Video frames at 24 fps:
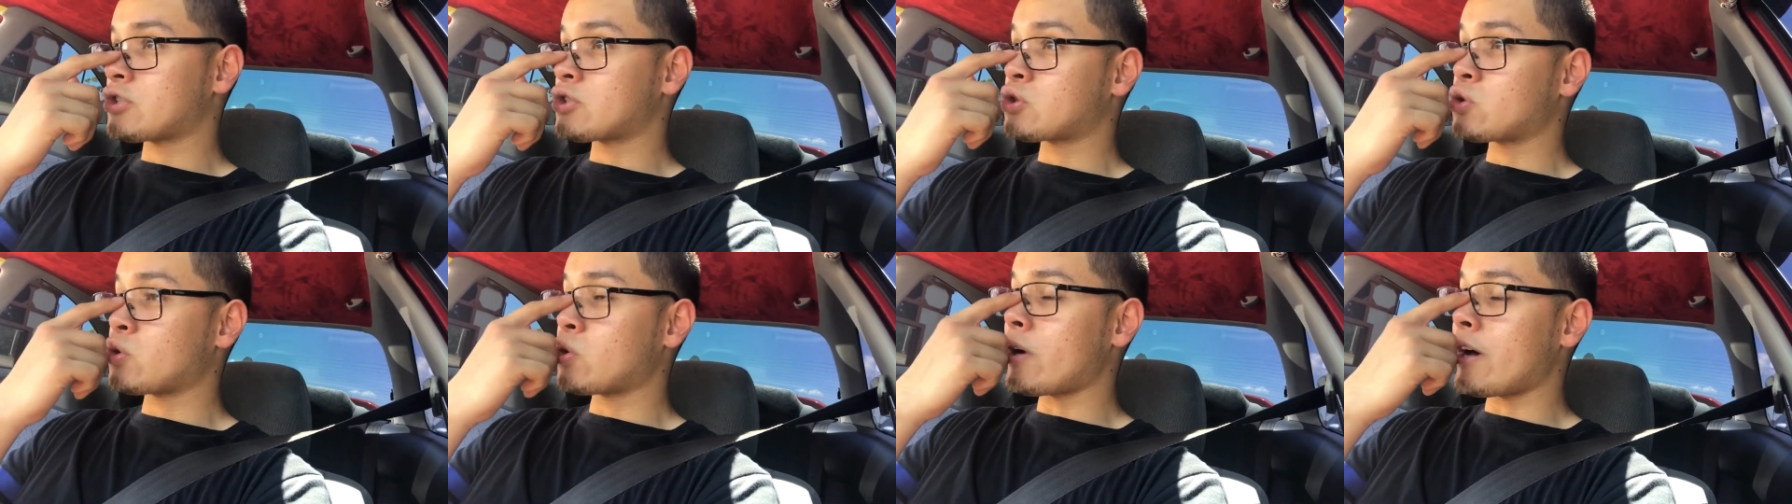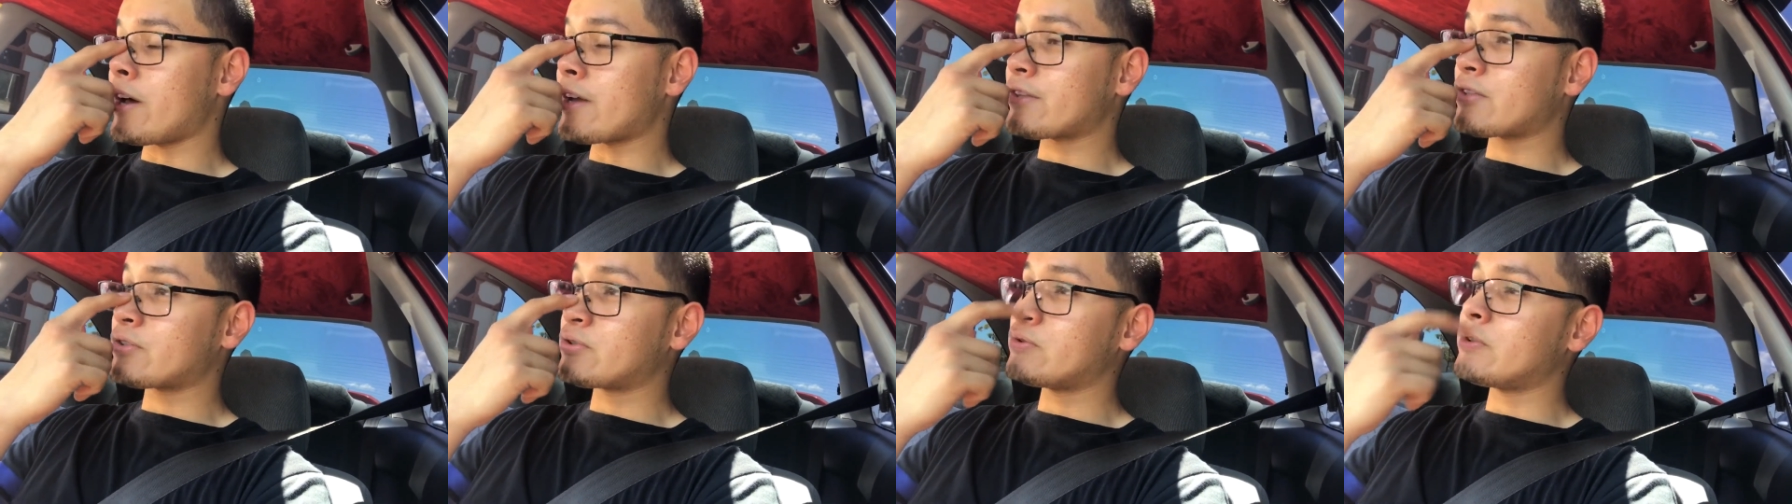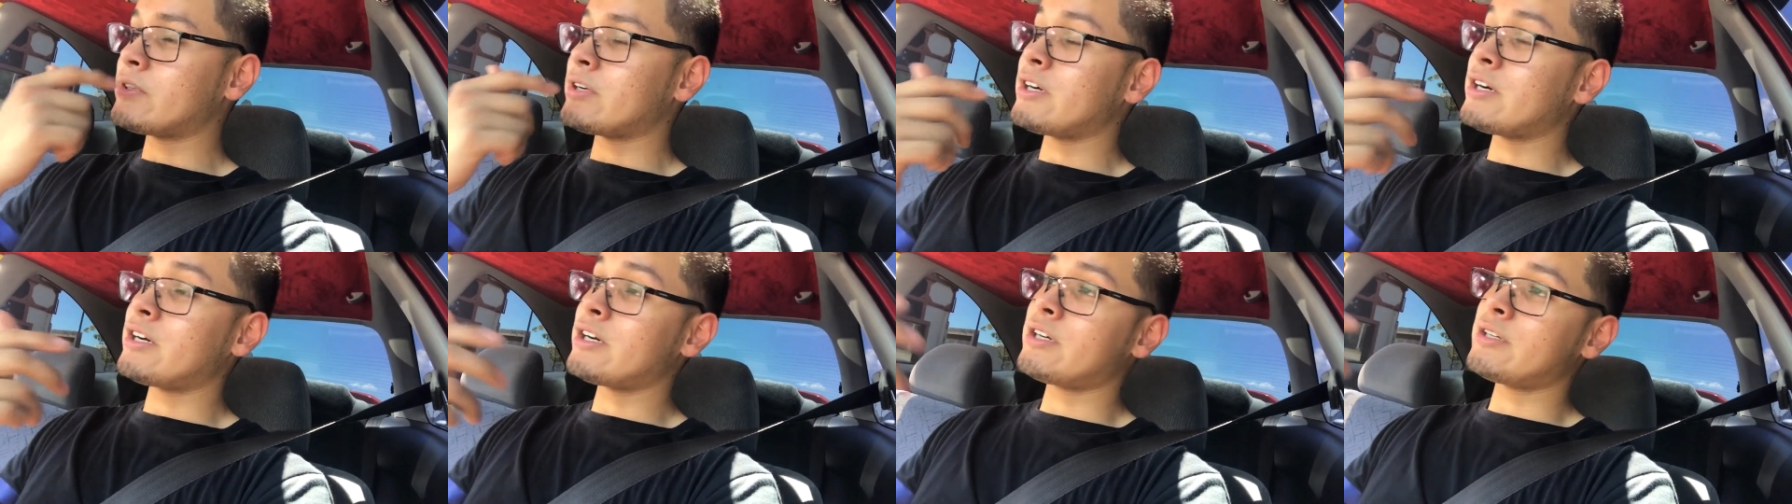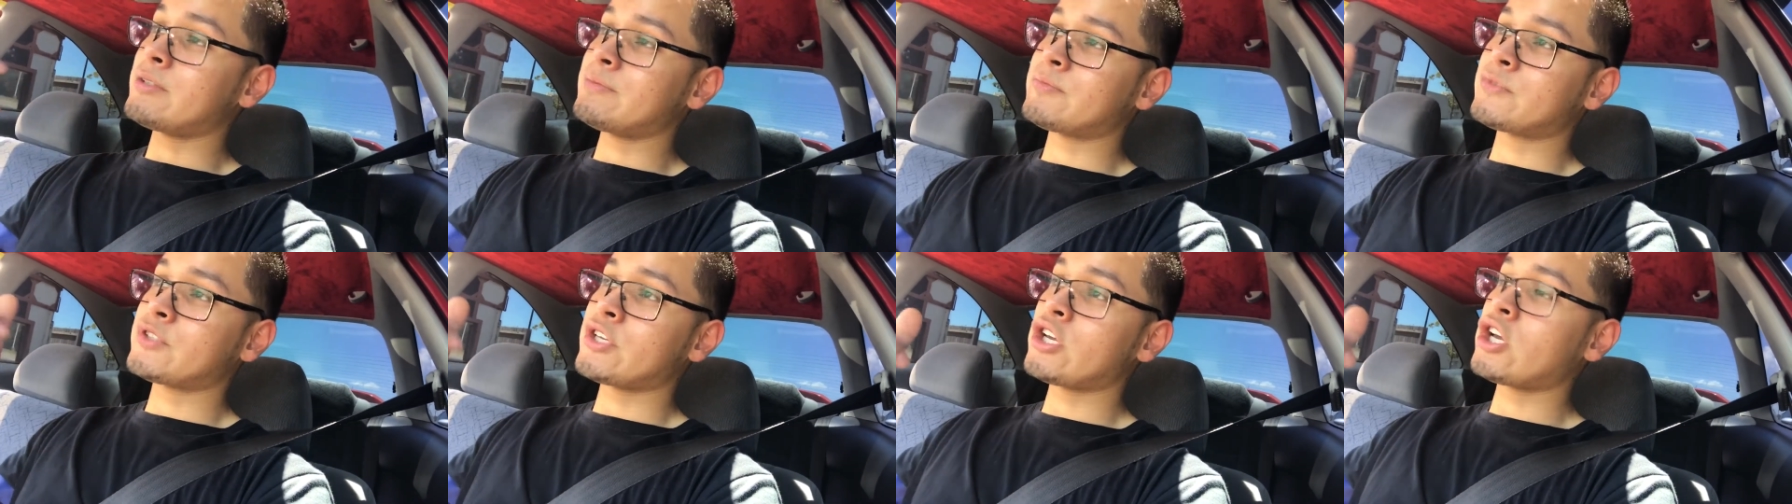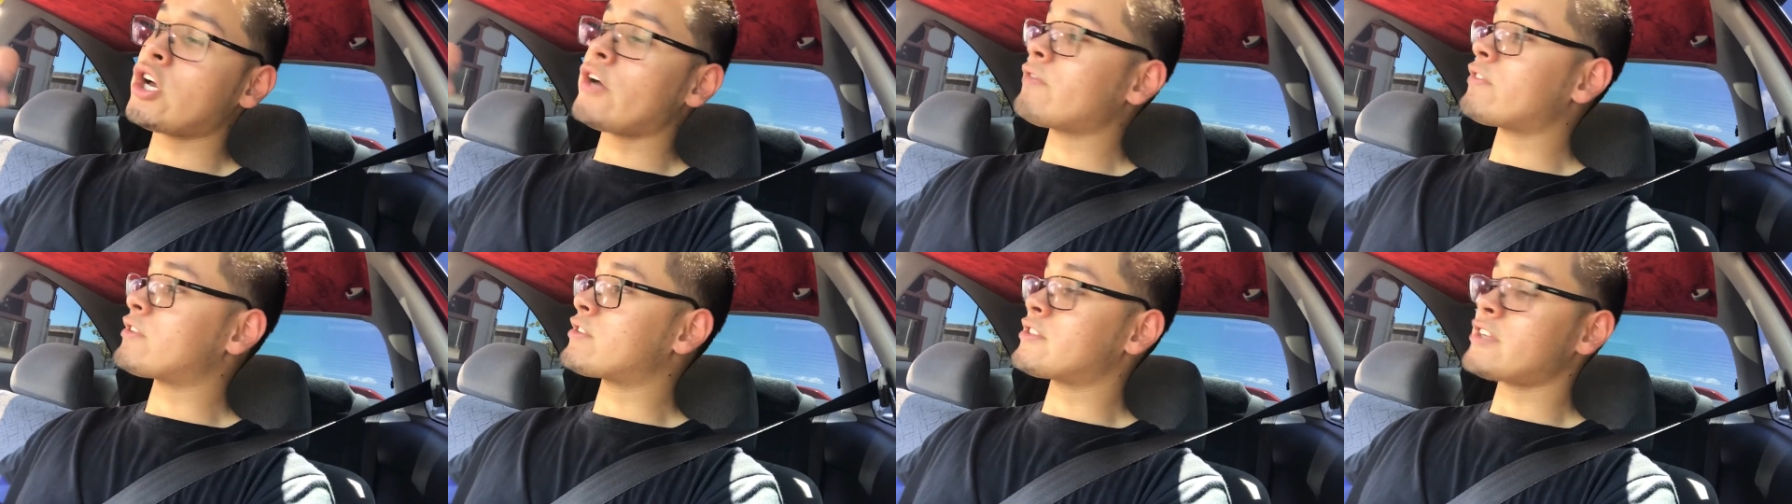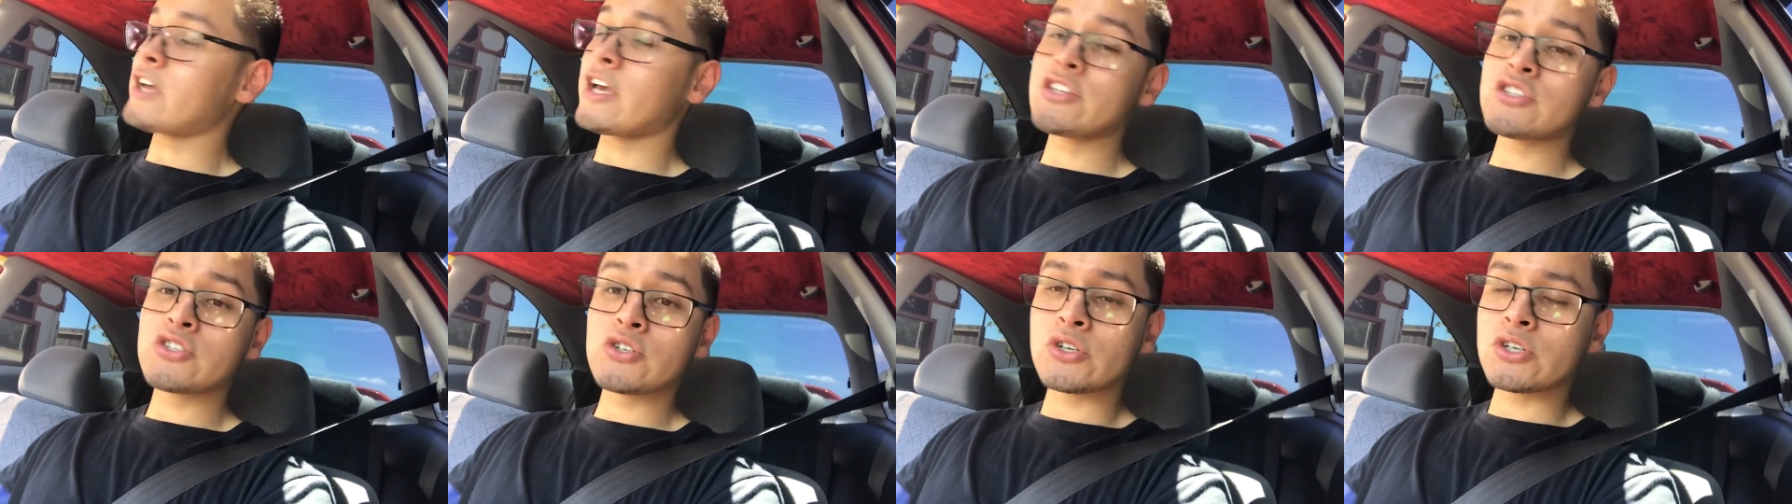So I had to uh, take off the
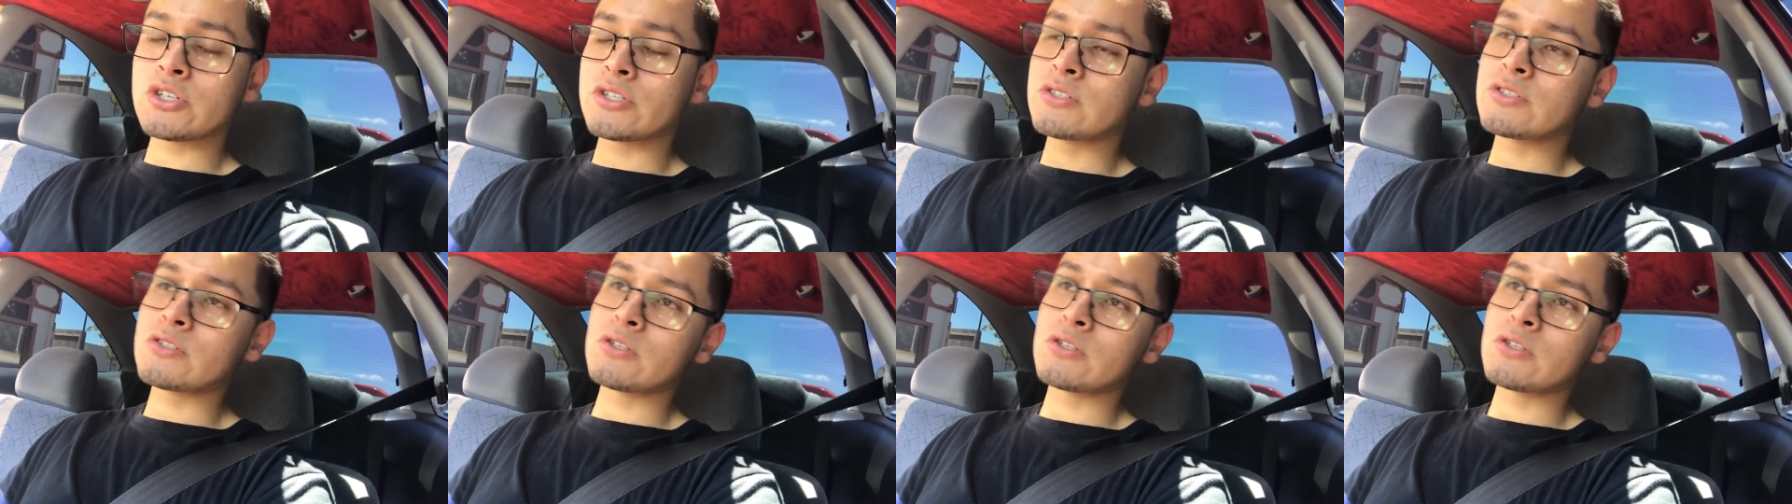side skirt.